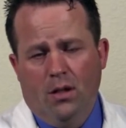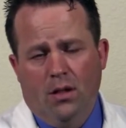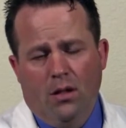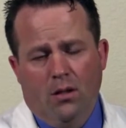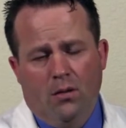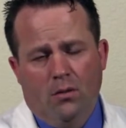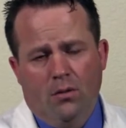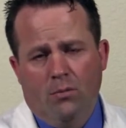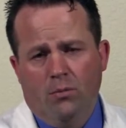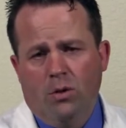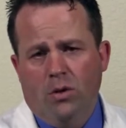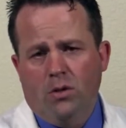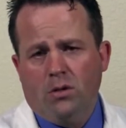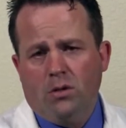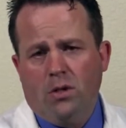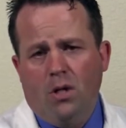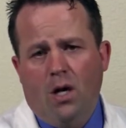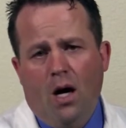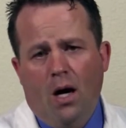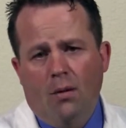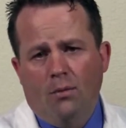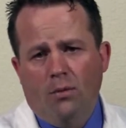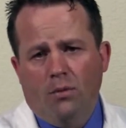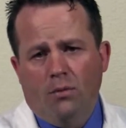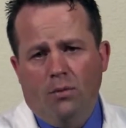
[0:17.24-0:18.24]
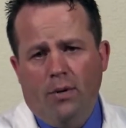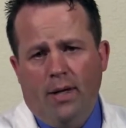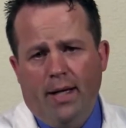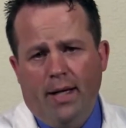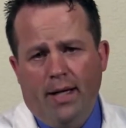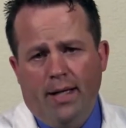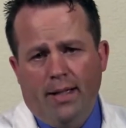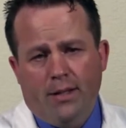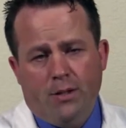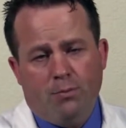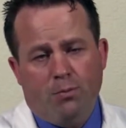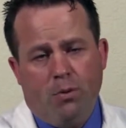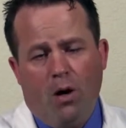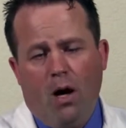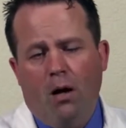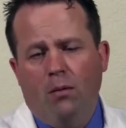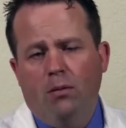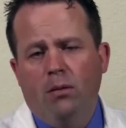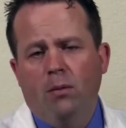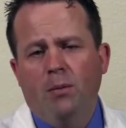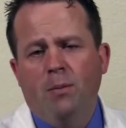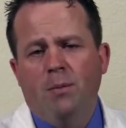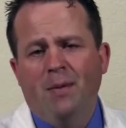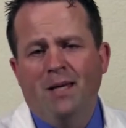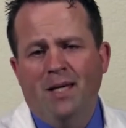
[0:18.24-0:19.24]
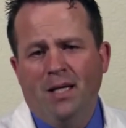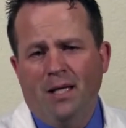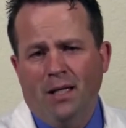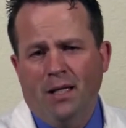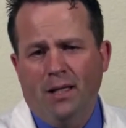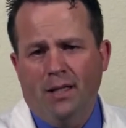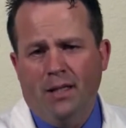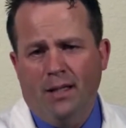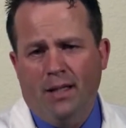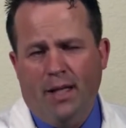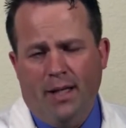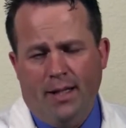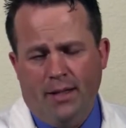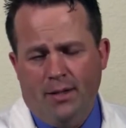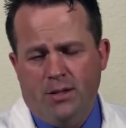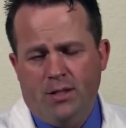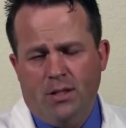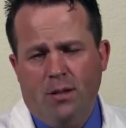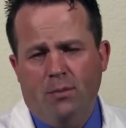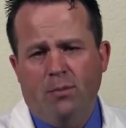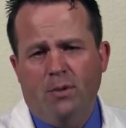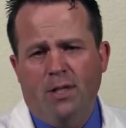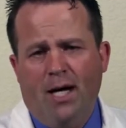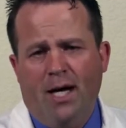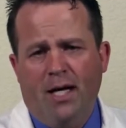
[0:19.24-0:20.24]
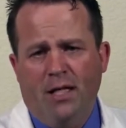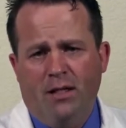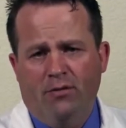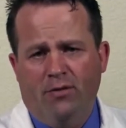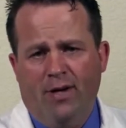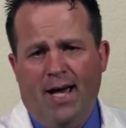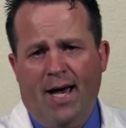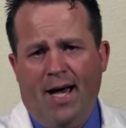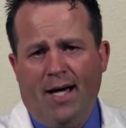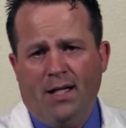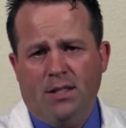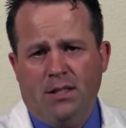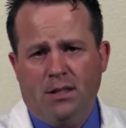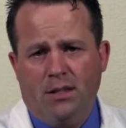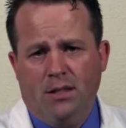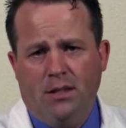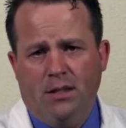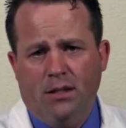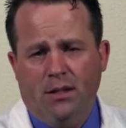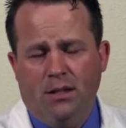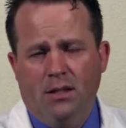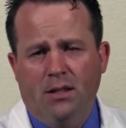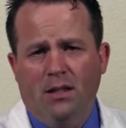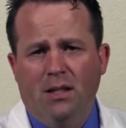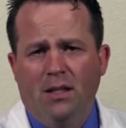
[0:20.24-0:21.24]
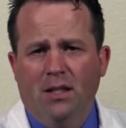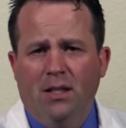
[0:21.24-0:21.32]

The most common way is probably being in some kind of accident.